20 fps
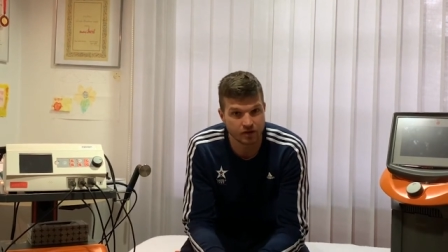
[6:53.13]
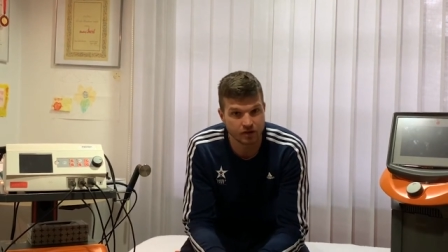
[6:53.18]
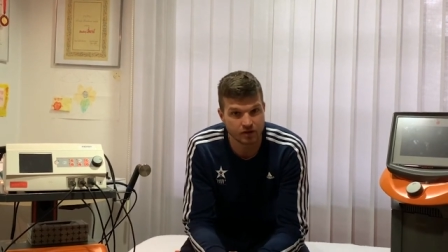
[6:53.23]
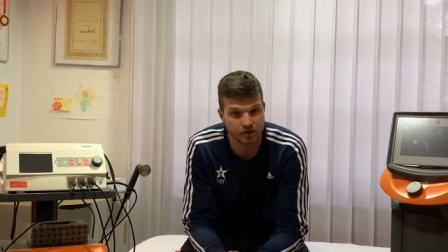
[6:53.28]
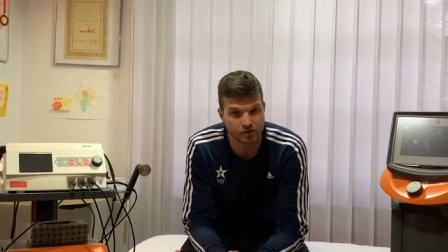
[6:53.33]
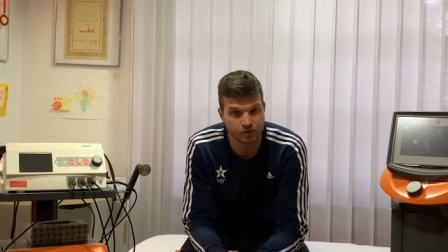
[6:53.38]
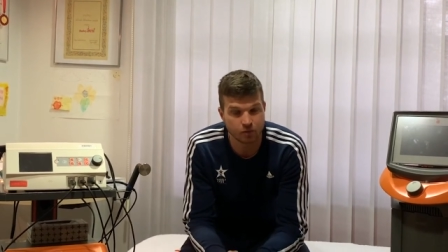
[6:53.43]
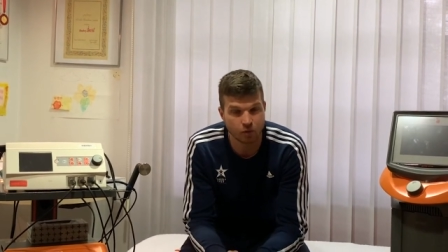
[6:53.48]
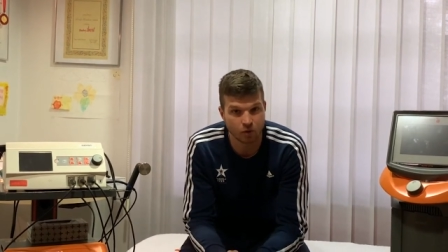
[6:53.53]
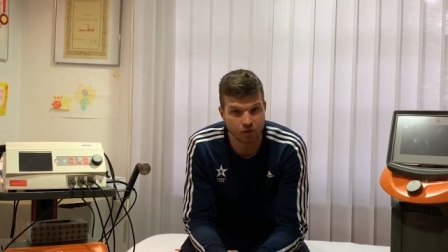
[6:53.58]

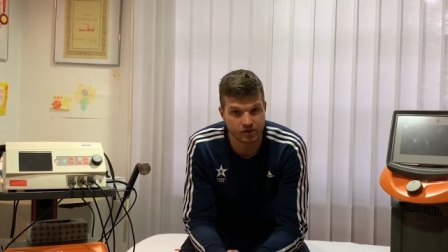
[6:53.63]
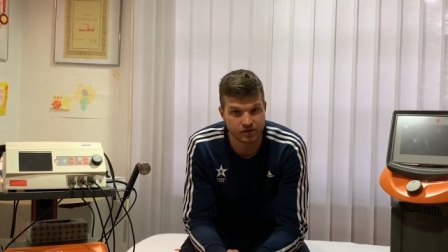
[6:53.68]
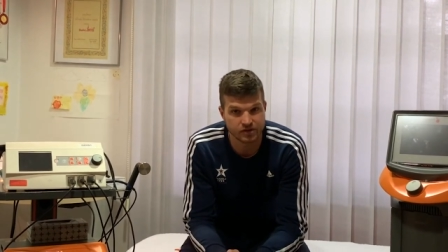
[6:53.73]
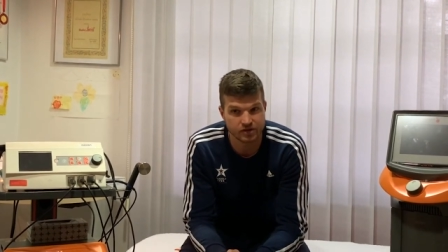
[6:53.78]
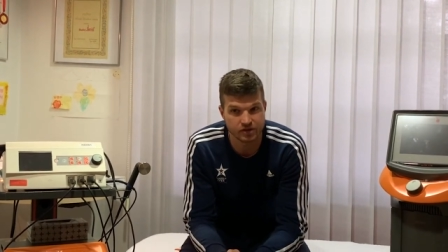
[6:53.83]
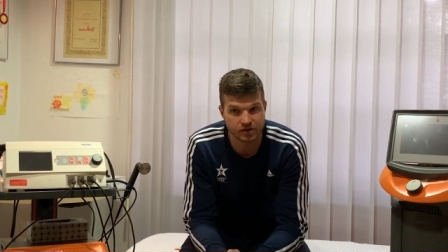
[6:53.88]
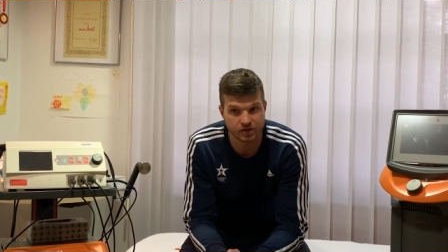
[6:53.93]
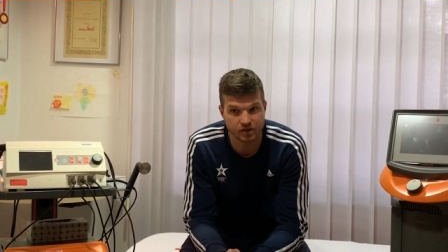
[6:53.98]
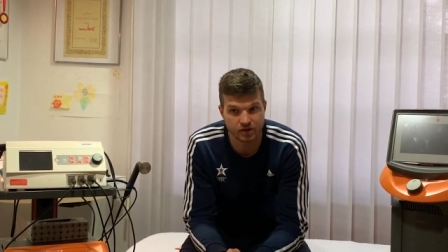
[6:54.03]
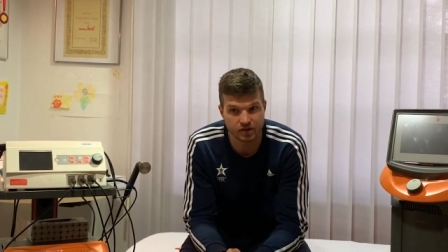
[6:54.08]

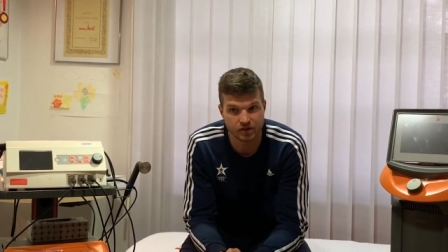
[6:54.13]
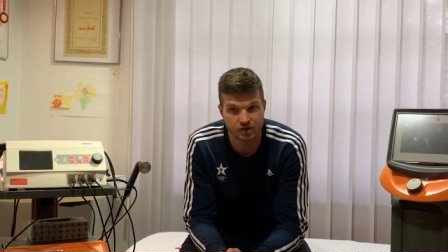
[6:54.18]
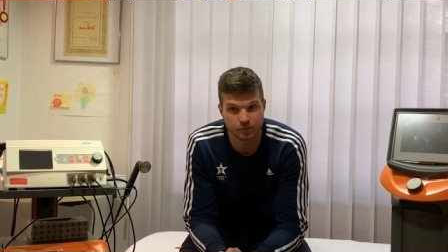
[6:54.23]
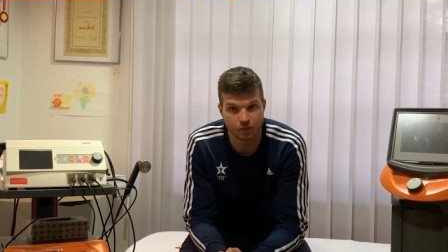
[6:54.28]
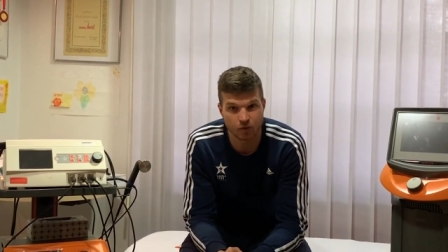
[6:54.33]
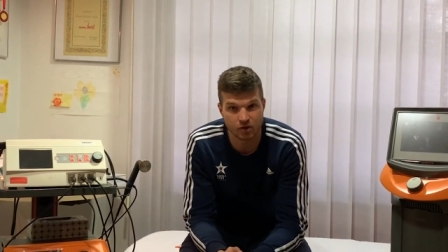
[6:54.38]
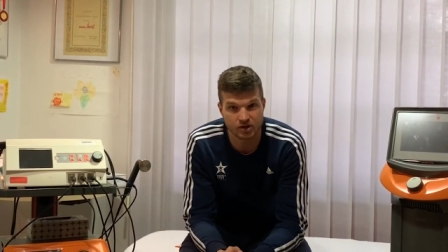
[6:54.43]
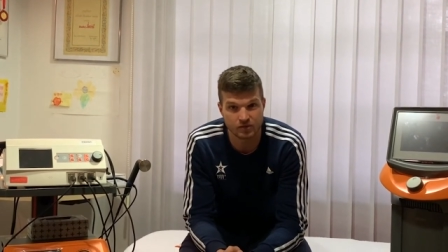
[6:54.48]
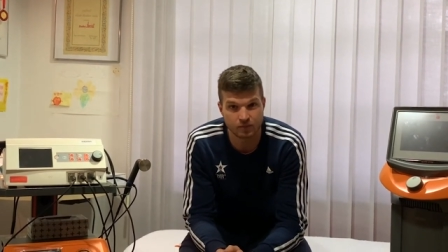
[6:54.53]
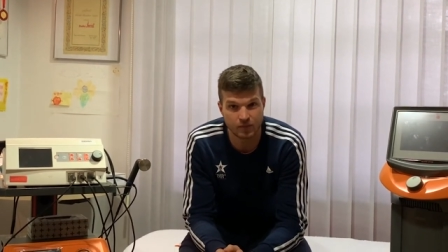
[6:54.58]

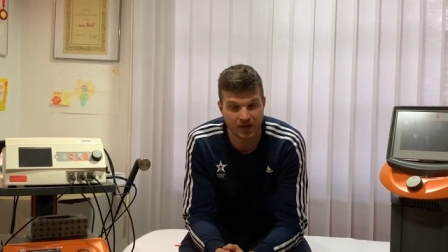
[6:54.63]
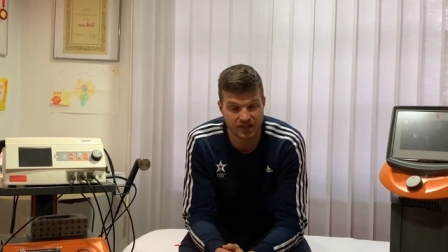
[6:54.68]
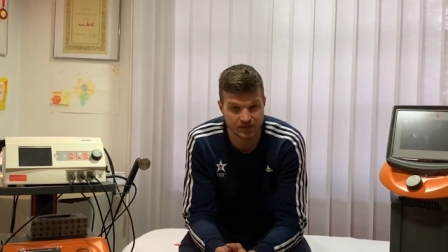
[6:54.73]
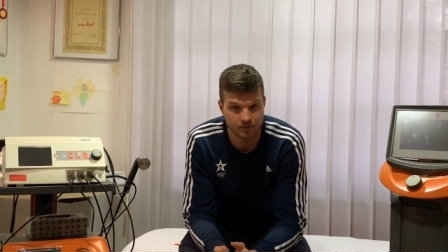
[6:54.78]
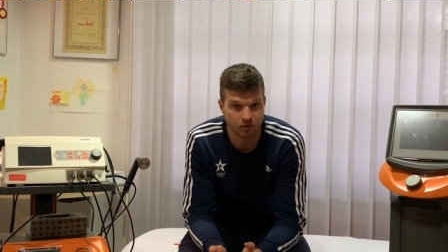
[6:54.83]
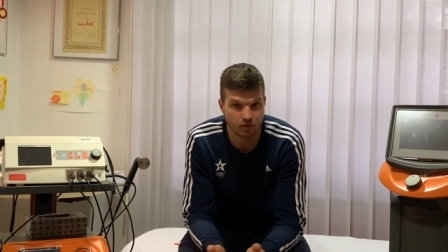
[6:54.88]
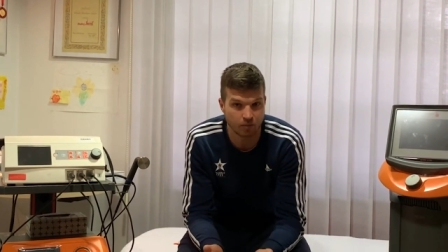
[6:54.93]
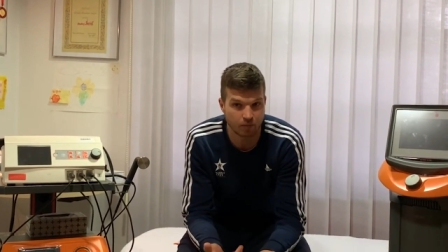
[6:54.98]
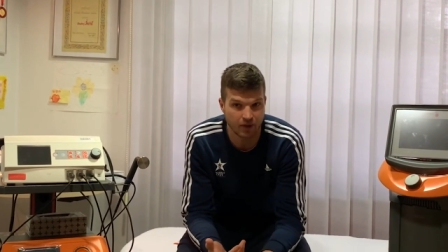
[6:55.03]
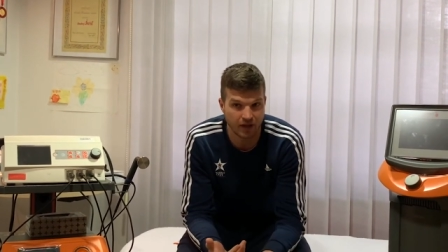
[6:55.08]
sports
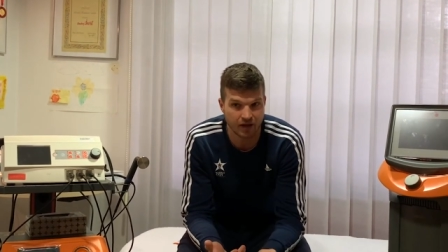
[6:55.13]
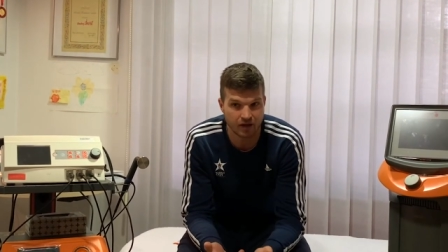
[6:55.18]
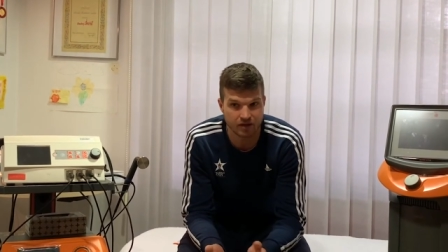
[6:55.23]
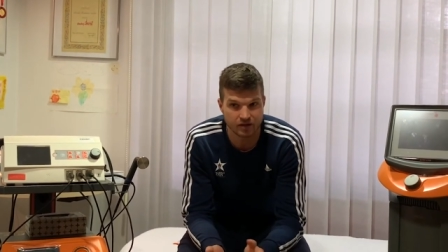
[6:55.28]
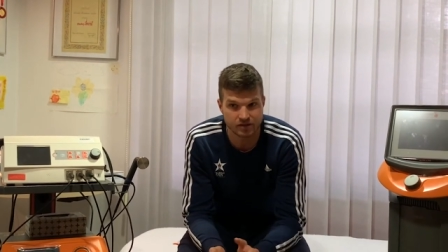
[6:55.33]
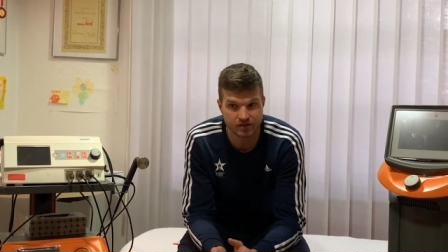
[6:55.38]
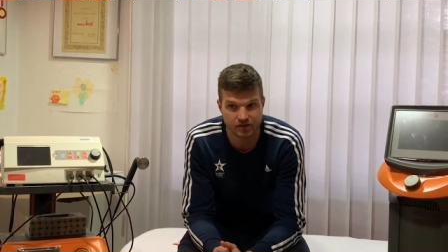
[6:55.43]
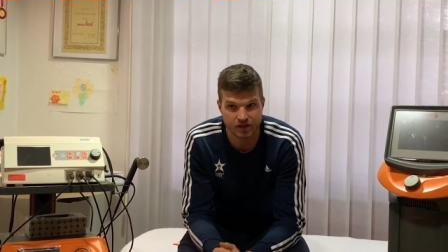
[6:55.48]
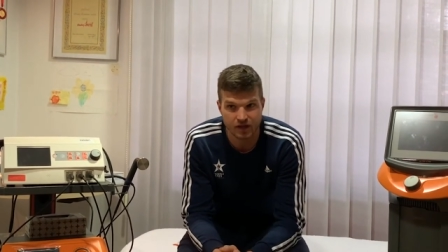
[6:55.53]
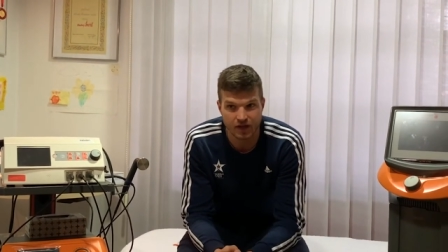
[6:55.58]
basketball
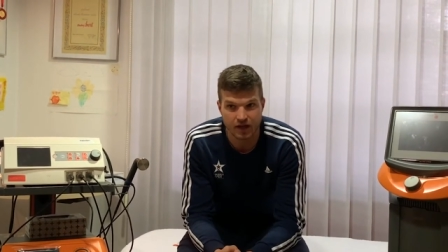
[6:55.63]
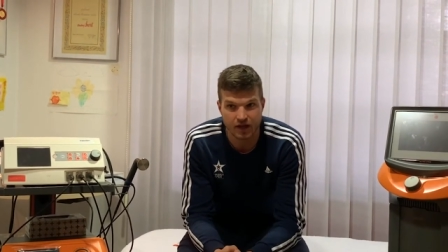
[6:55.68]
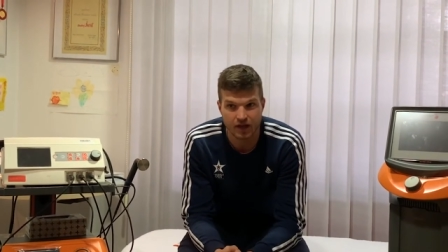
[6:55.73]
players.